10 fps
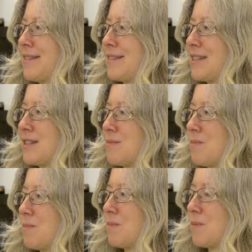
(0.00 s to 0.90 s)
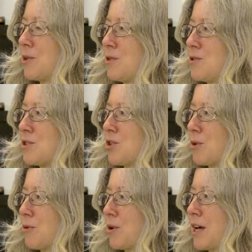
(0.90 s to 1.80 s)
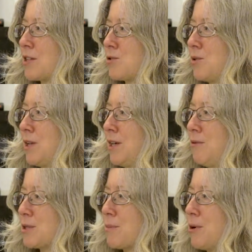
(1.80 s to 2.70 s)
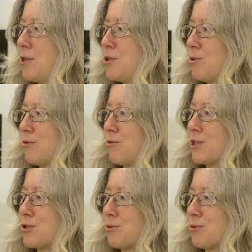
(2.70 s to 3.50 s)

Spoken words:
That Mark used to talk about cassoulet. He was married to a French